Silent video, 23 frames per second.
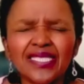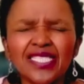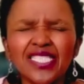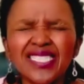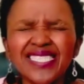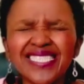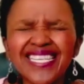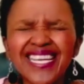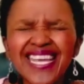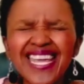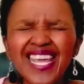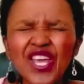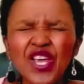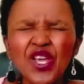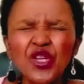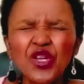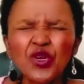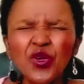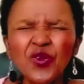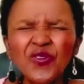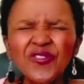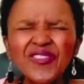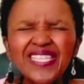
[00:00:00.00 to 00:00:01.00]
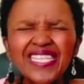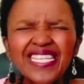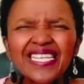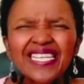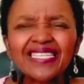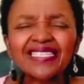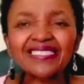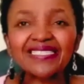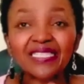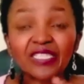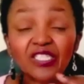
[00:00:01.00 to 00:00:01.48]
Just, you know,
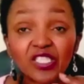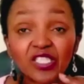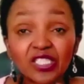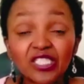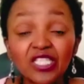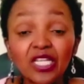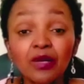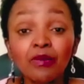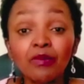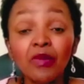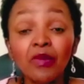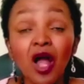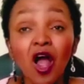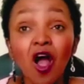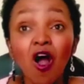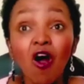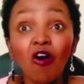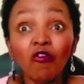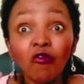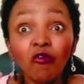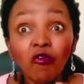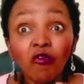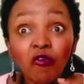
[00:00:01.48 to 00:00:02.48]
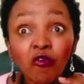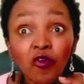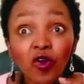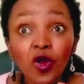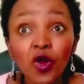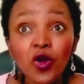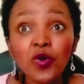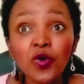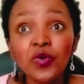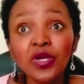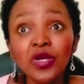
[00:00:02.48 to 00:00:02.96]
things seem
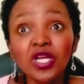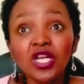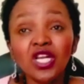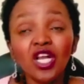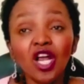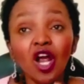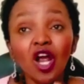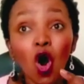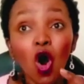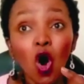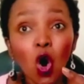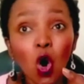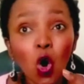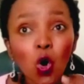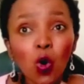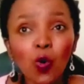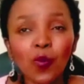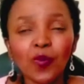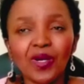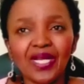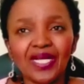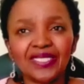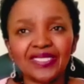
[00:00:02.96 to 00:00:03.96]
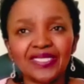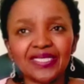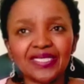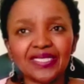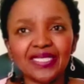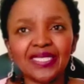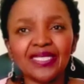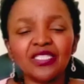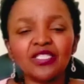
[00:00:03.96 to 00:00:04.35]
very hopeless. Mm-hmm.